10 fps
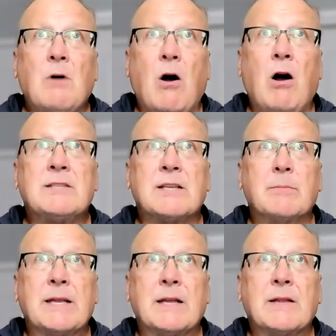
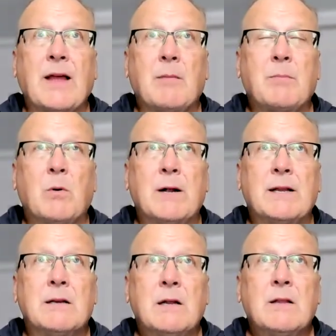haunting me at that
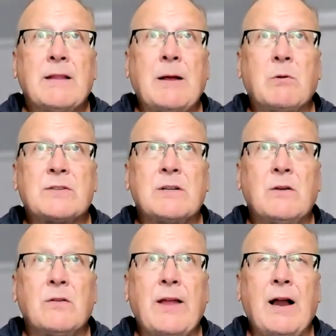point. They were
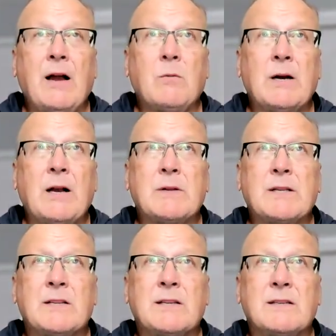still there when I
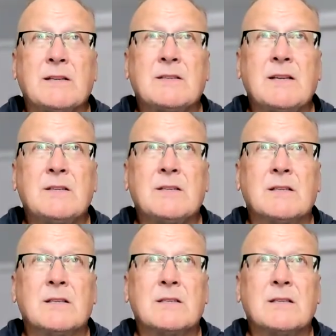would get to
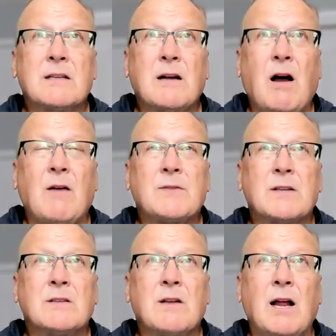decisions.
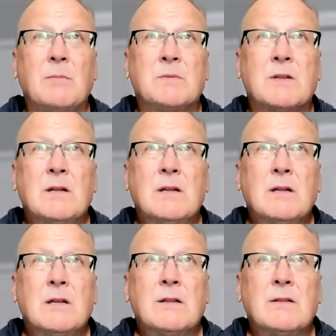Oftentimes,
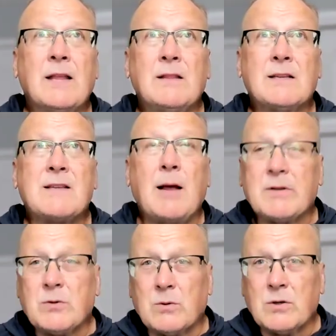then the
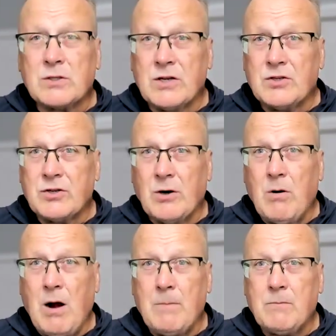saboteurs could
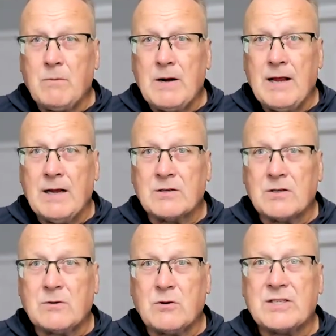show up
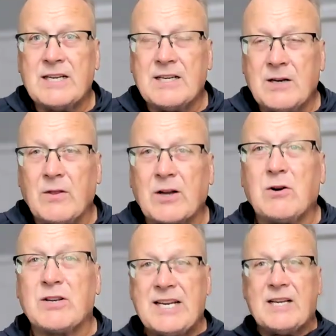and critique, you know, the
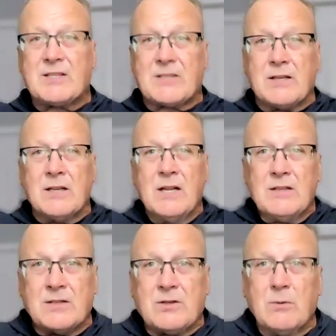critiques, the
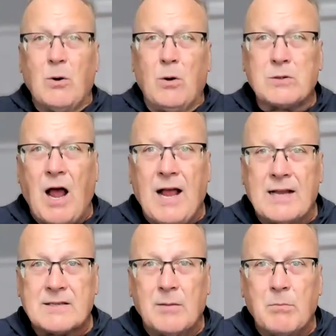two old
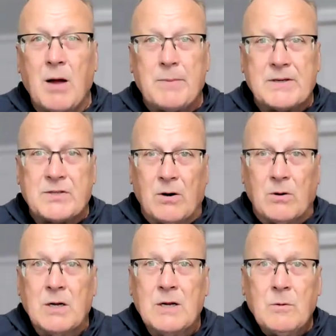guys in the Muppet
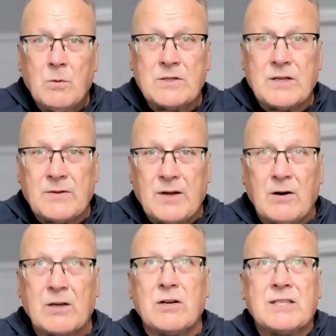Show would sit
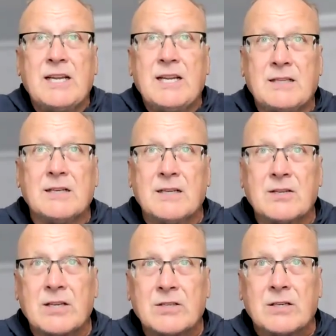there and critique the
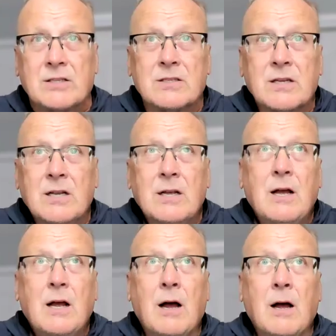decisions.
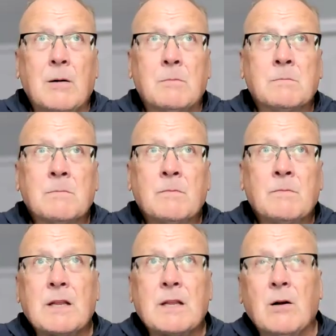Um,
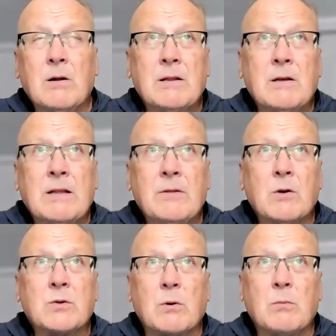you know, and
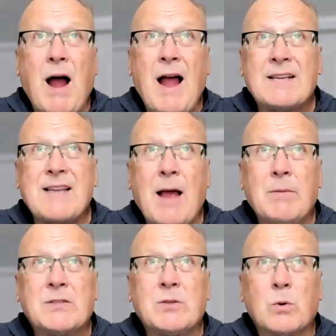those were my
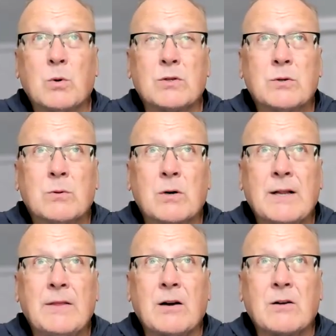saboteurs who were
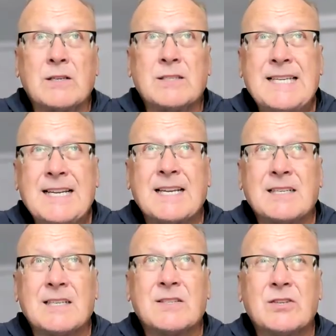in there
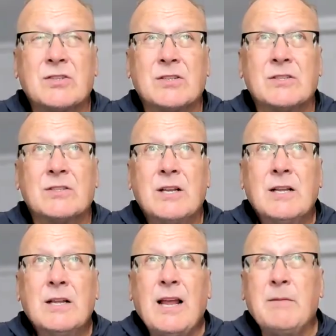critiquing decisions
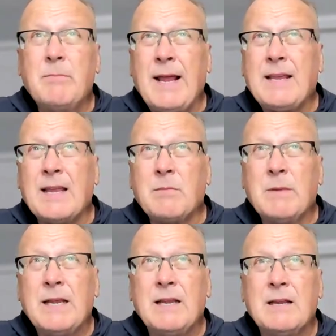and making
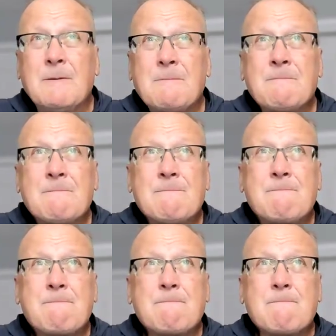me
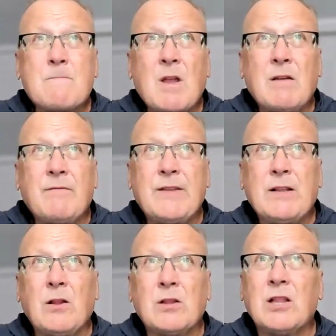
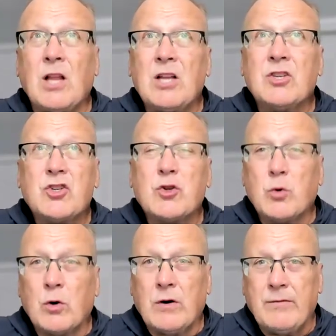feel a little
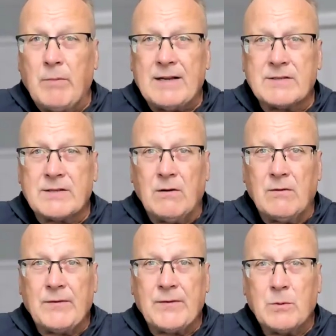unsure of
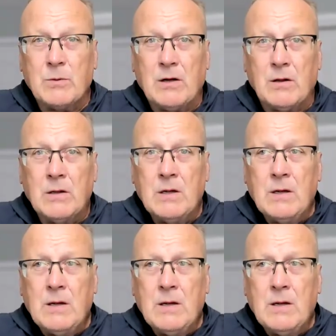myself, if you will,